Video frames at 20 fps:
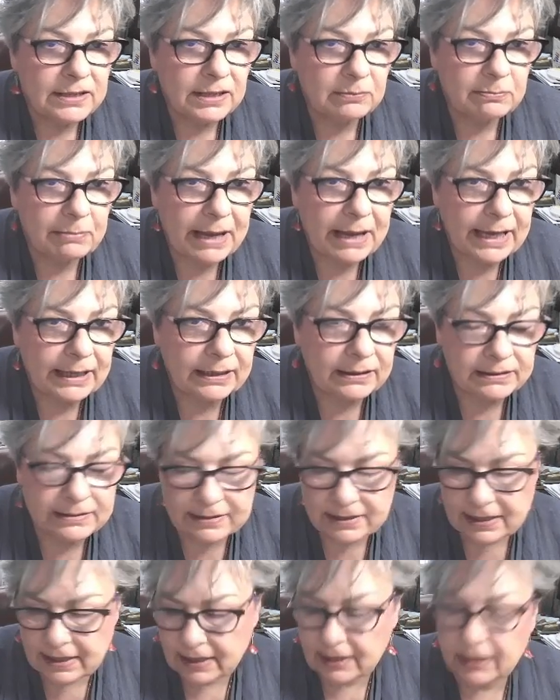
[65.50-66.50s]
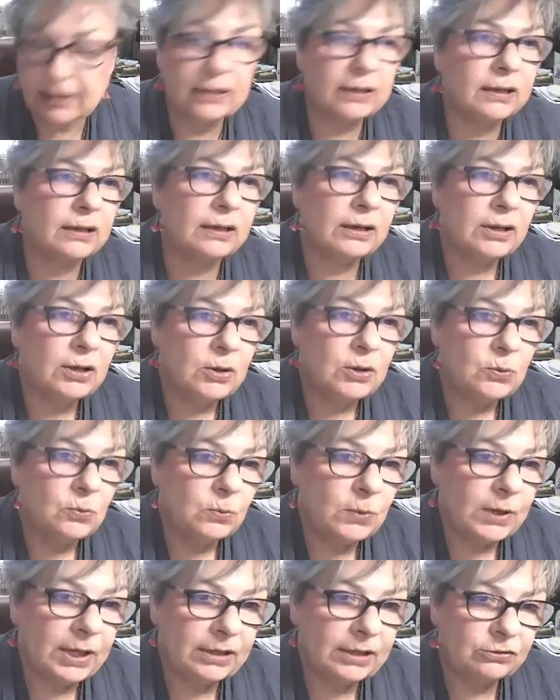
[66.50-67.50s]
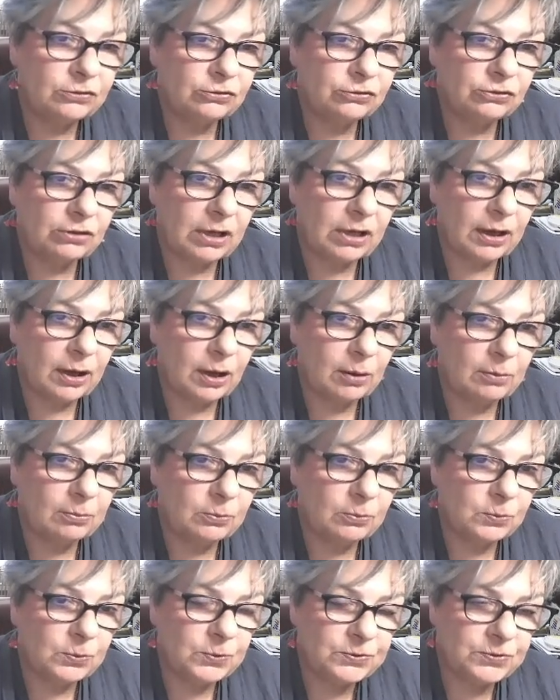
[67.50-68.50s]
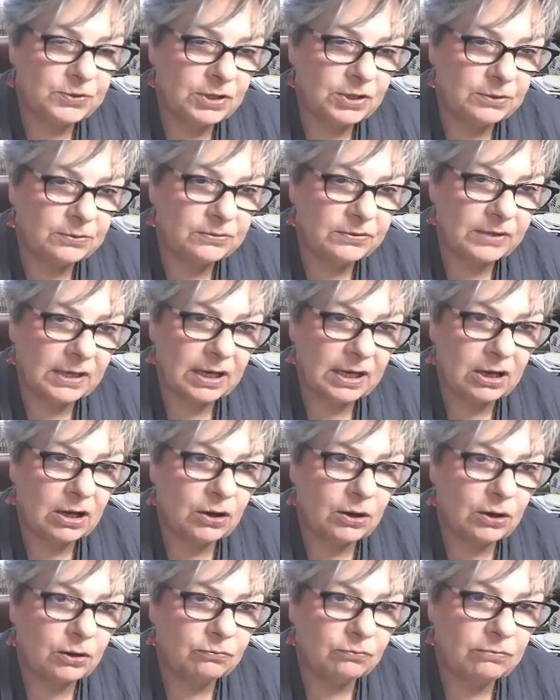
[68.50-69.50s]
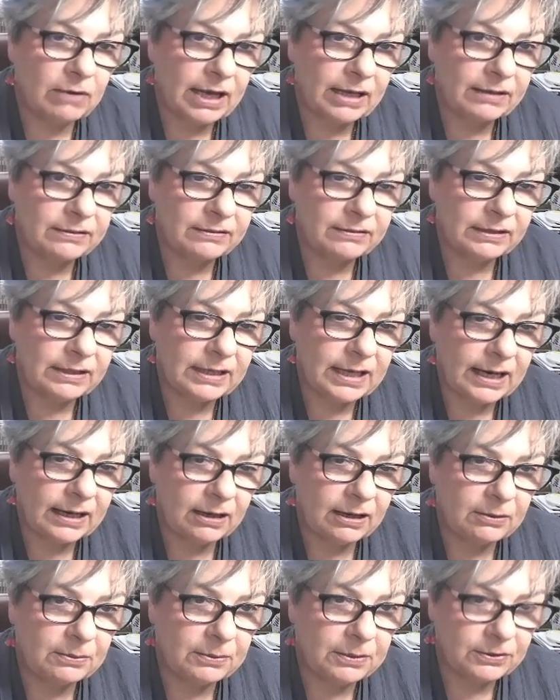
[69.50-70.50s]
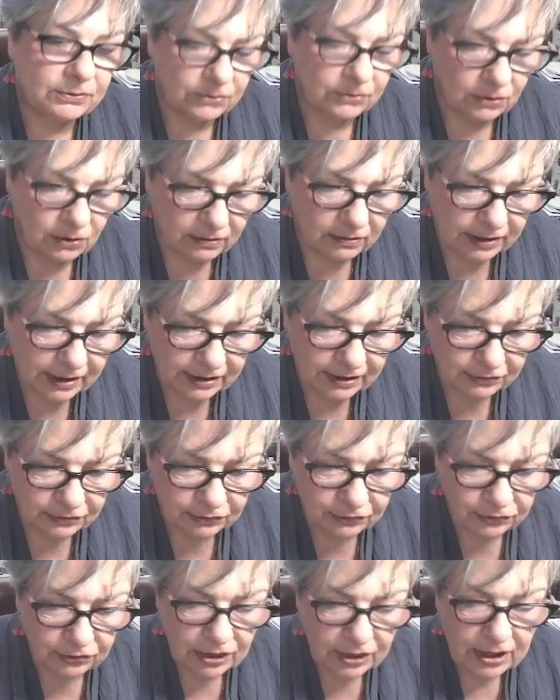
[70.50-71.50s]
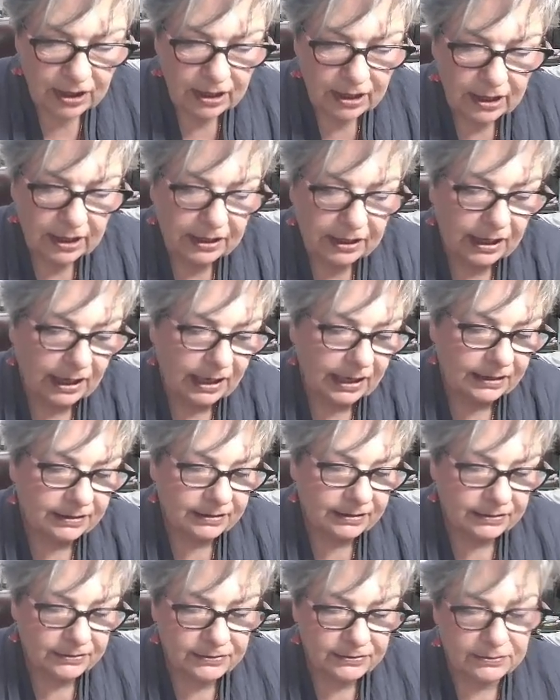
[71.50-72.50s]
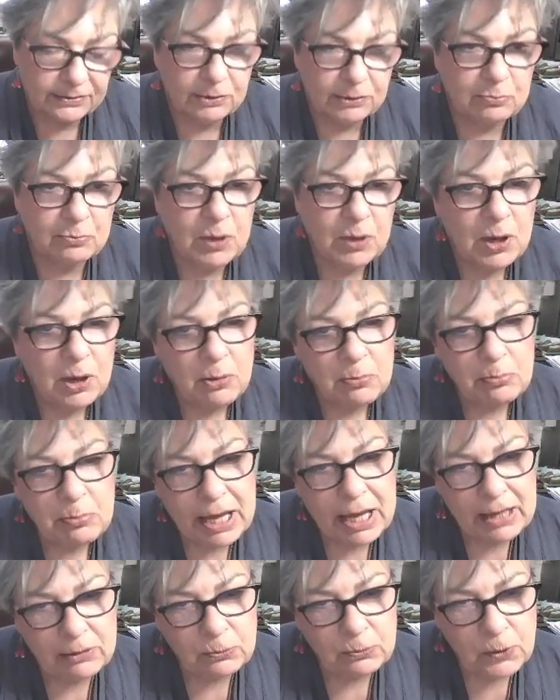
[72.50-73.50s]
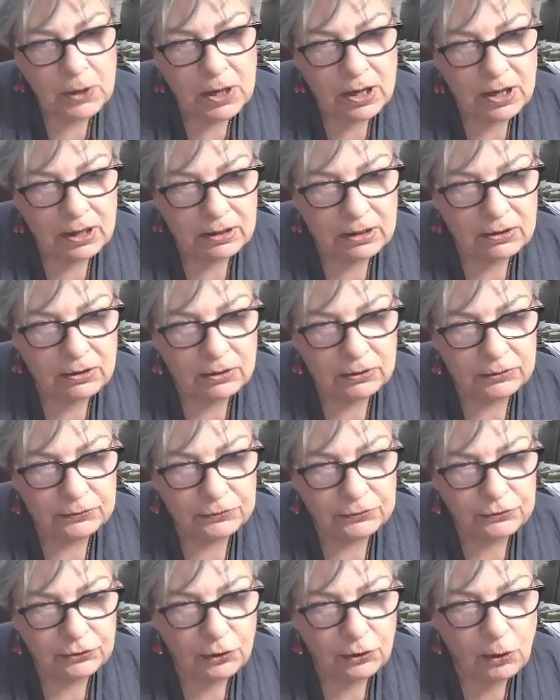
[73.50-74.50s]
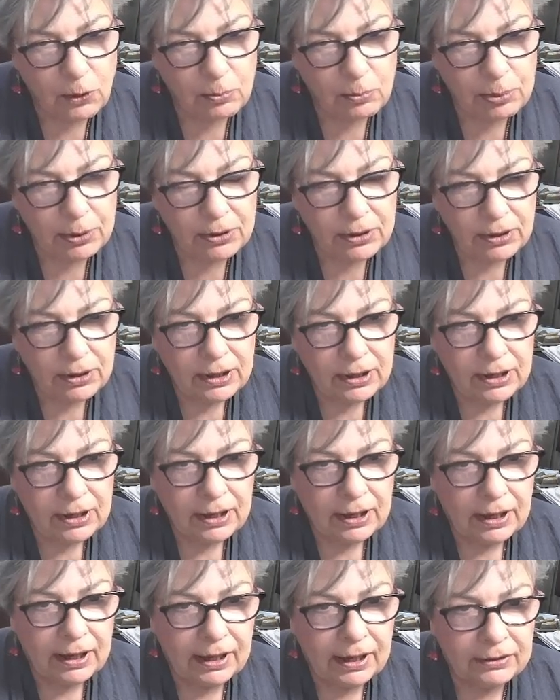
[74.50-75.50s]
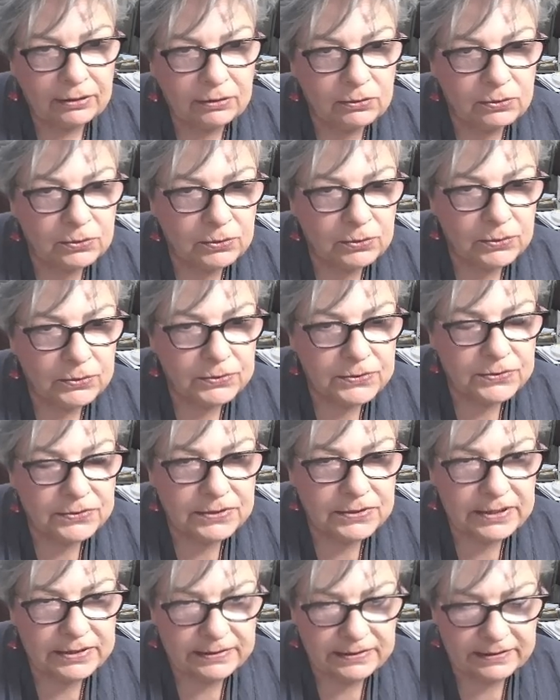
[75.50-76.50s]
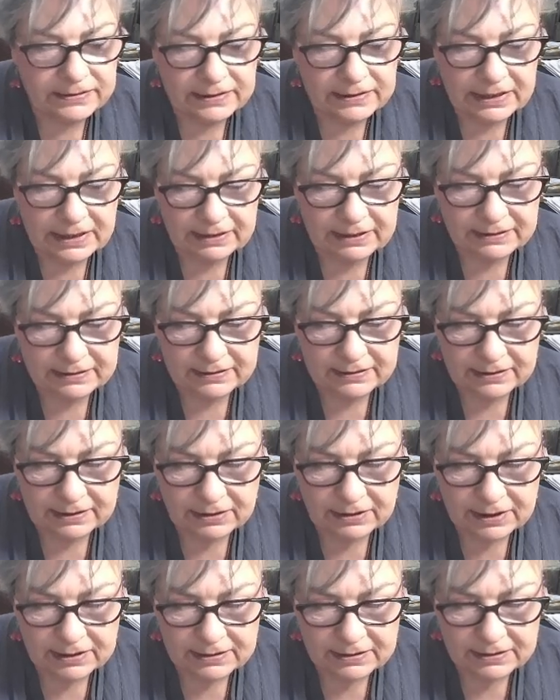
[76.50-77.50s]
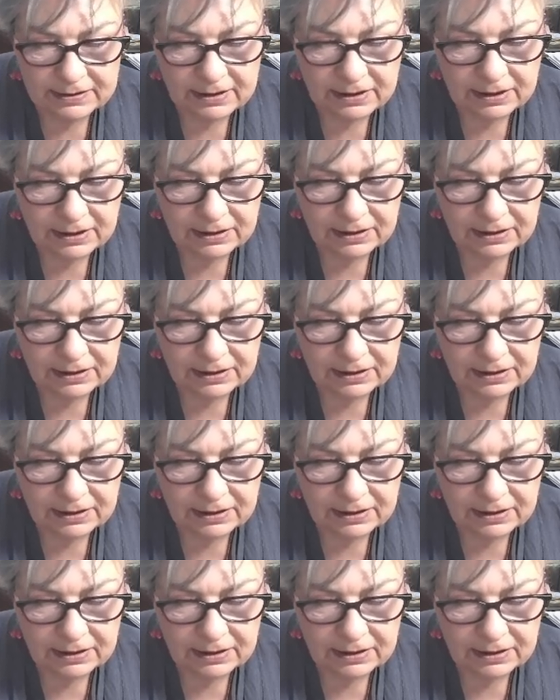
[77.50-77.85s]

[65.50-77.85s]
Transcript: painting, which was using our red, yellow and orange, and added some pen work on top. And of course, this is an exercise that